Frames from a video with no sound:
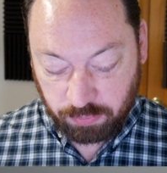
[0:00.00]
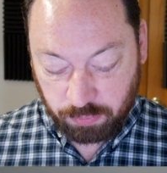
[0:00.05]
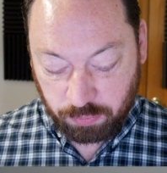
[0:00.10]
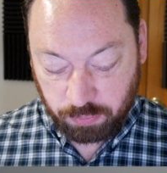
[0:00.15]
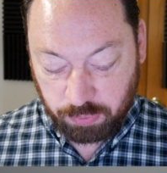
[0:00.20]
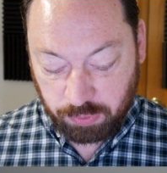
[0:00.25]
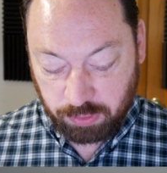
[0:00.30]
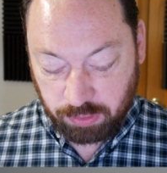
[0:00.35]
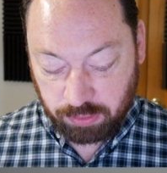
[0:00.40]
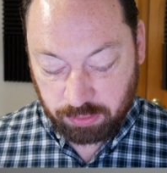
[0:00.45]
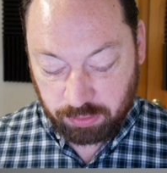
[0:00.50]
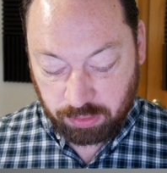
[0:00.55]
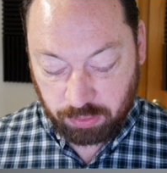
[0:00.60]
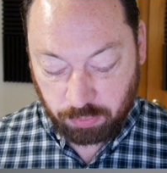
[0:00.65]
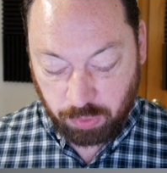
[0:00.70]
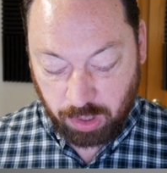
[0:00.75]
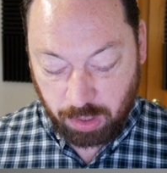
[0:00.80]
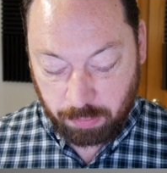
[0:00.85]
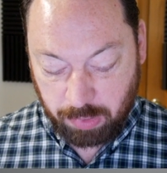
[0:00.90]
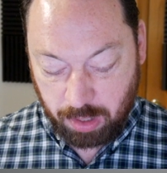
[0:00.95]
we the
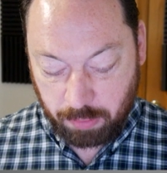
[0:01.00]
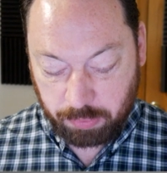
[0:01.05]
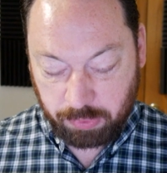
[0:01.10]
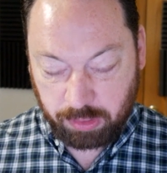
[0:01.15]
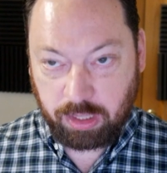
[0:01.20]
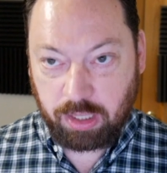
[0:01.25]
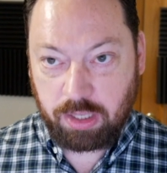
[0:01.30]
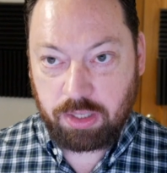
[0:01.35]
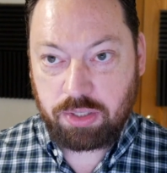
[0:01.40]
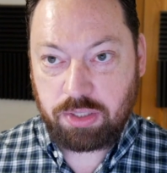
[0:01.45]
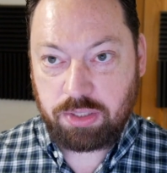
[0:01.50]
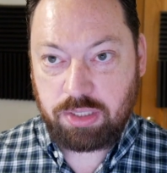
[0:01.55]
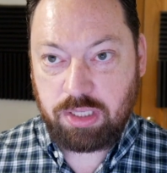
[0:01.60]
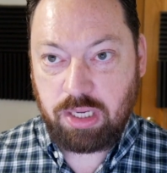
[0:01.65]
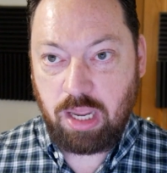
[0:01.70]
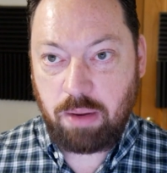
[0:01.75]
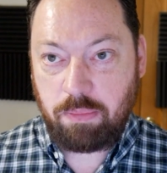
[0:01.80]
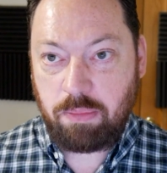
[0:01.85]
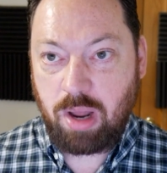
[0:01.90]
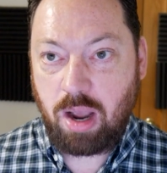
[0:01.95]
web application
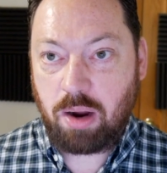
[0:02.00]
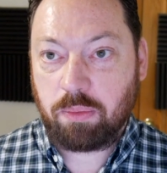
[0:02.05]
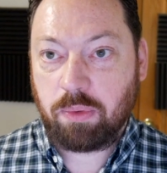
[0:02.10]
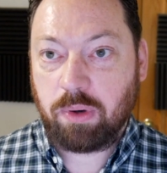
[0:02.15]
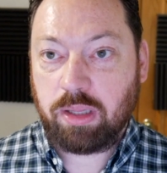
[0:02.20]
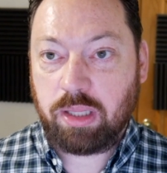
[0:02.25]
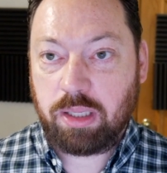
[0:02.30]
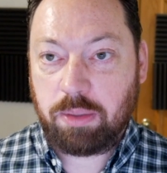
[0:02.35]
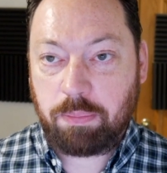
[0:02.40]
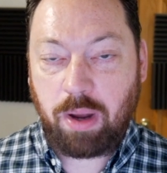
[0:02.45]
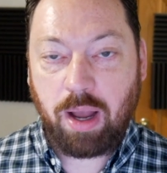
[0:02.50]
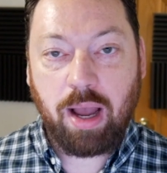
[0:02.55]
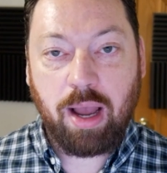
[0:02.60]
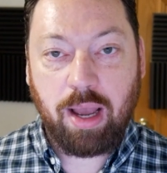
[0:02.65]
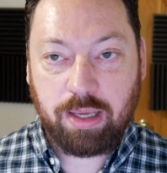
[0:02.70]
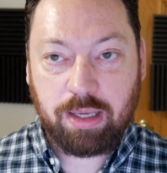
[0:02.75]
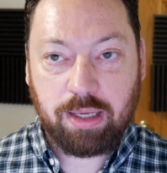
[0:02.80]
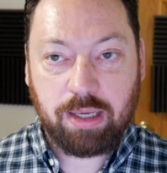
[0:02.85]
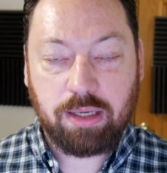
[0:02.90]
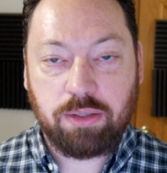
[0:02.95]
team not really
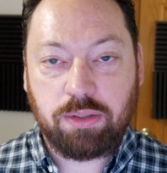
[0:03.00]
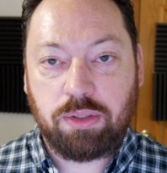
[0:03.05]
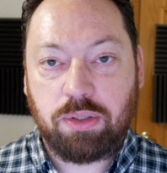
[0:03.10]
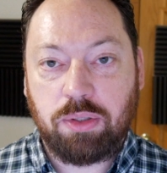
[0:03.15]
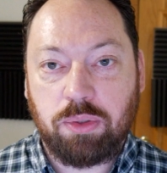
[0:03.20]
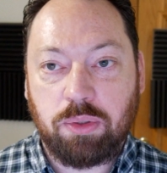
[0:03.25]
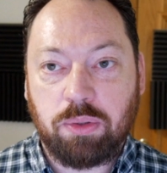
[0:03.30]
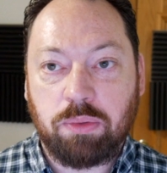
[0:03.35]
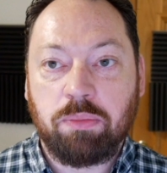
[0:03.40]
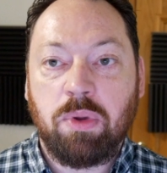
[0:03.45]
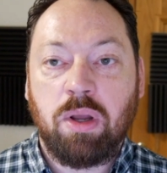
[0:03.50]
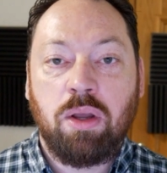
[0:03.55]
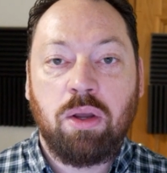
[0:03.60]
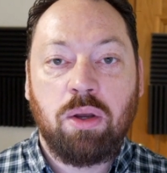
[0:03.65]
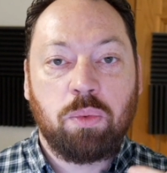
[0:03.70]
buying into,